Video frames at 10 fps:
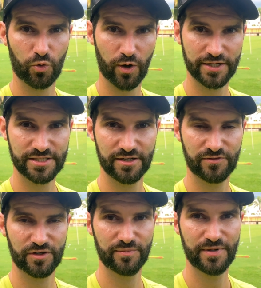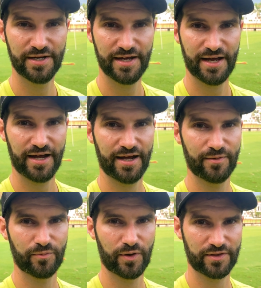quality of them,
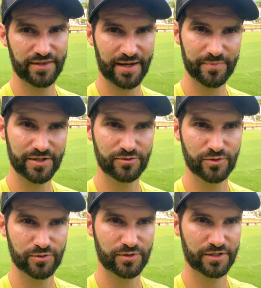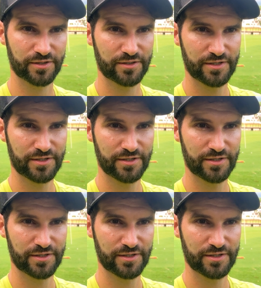whether that be through the